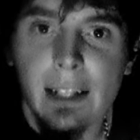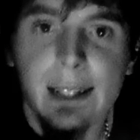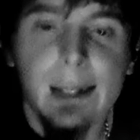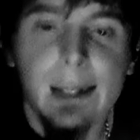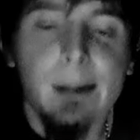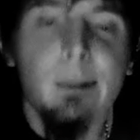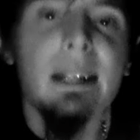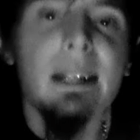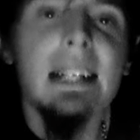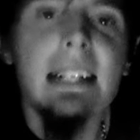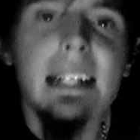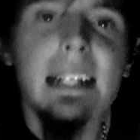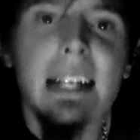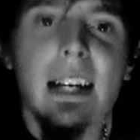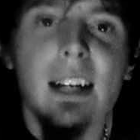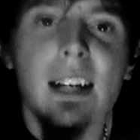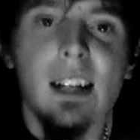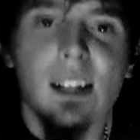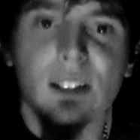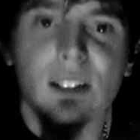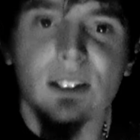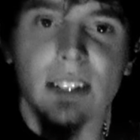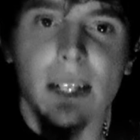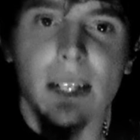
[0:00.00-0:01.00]
Three
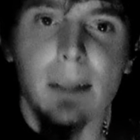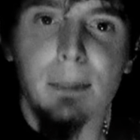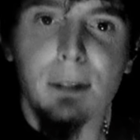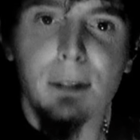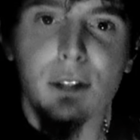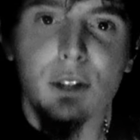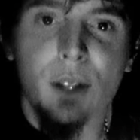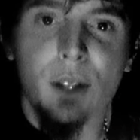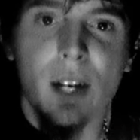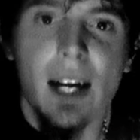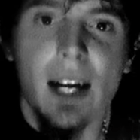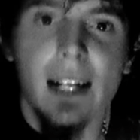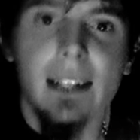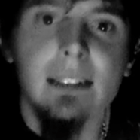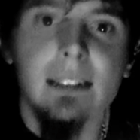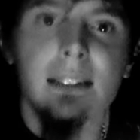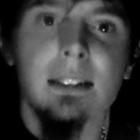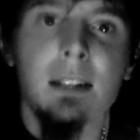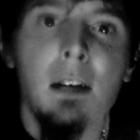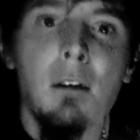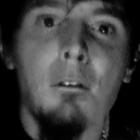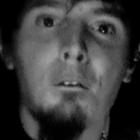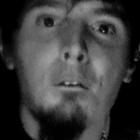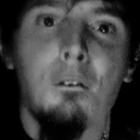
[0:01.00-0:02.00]
years I've been trying
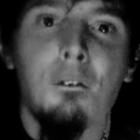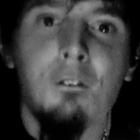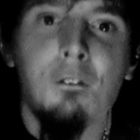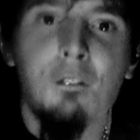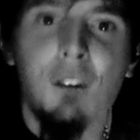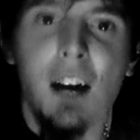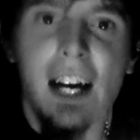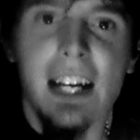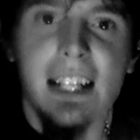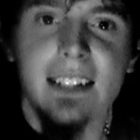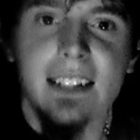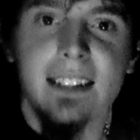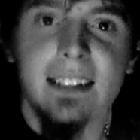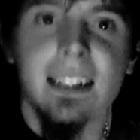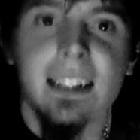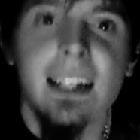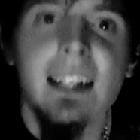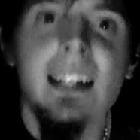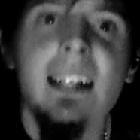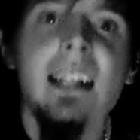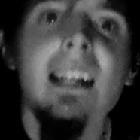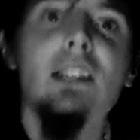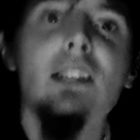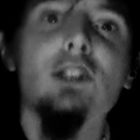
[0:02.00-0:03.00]
to fight,
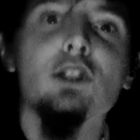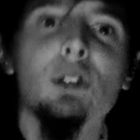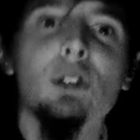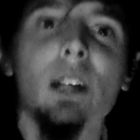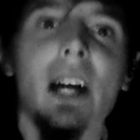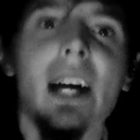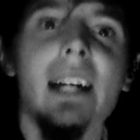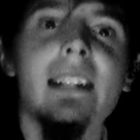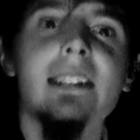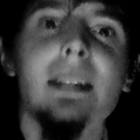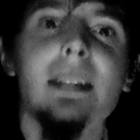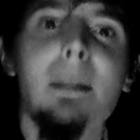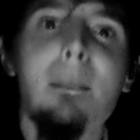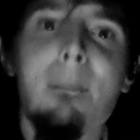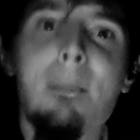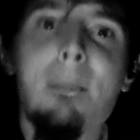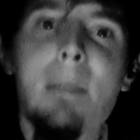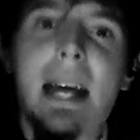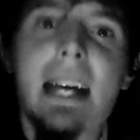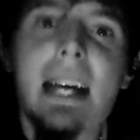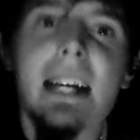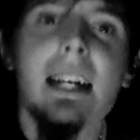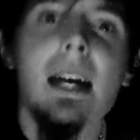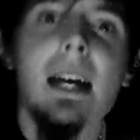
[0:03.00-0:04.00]
trying to
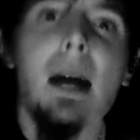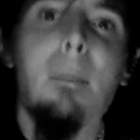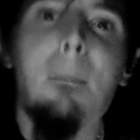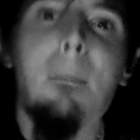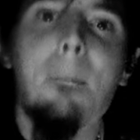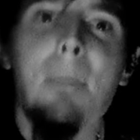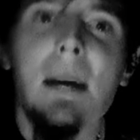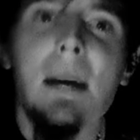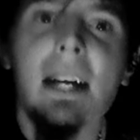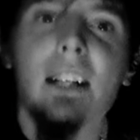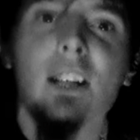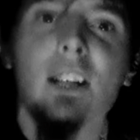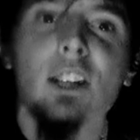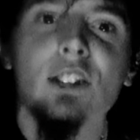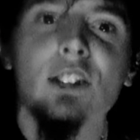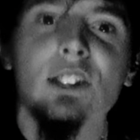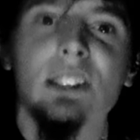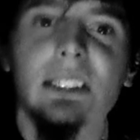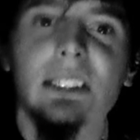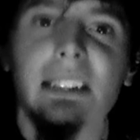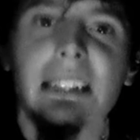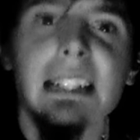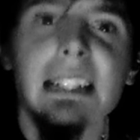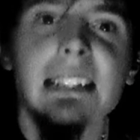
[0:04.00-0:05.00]
make a bigger
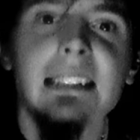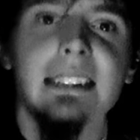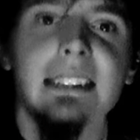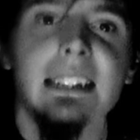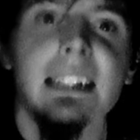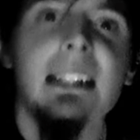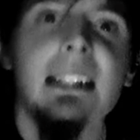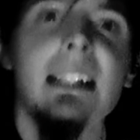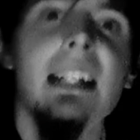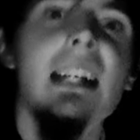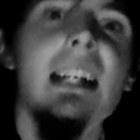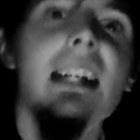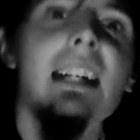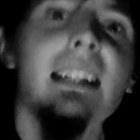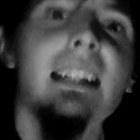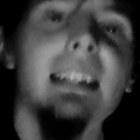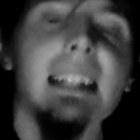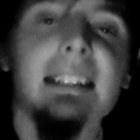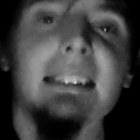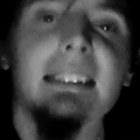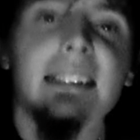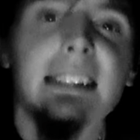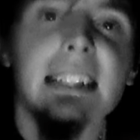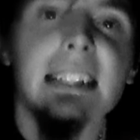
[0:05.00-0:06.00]
season
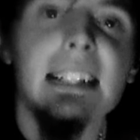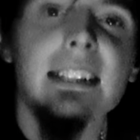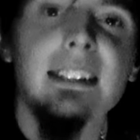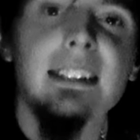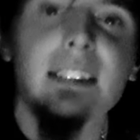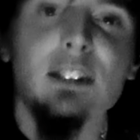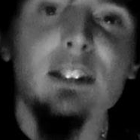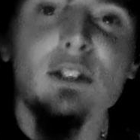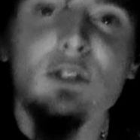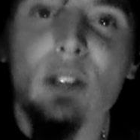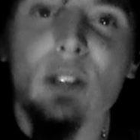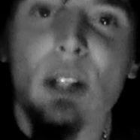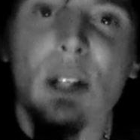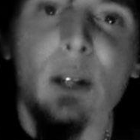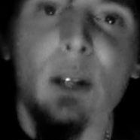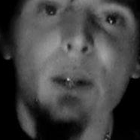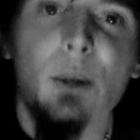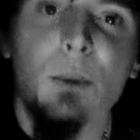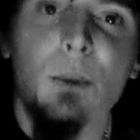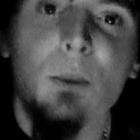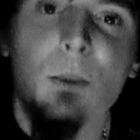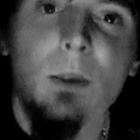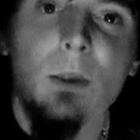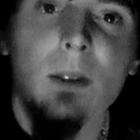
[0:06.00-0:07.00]
than season
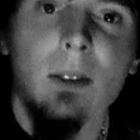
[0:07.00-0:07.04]
two.